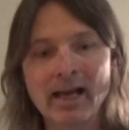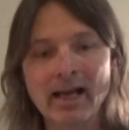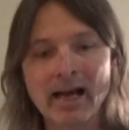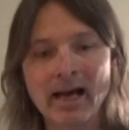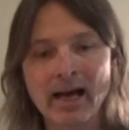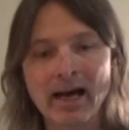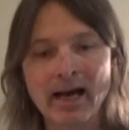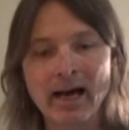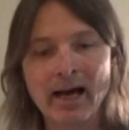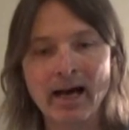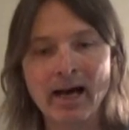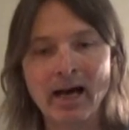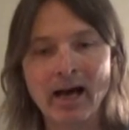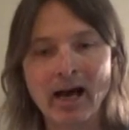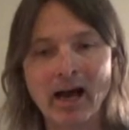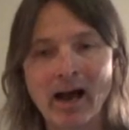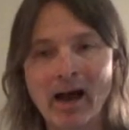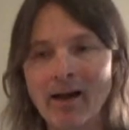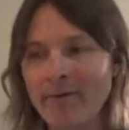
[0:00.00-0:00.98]

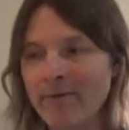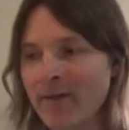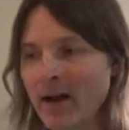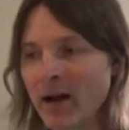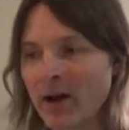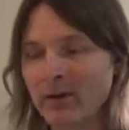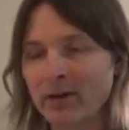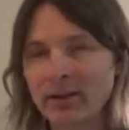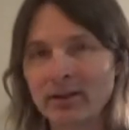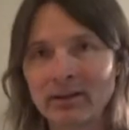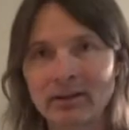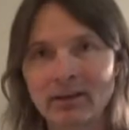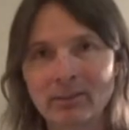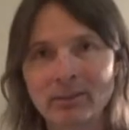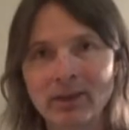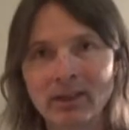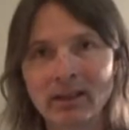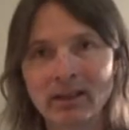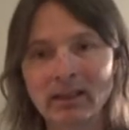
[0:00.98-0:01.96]
I found it to
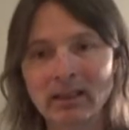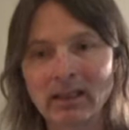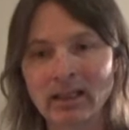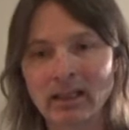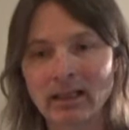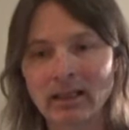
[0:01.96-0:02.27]
be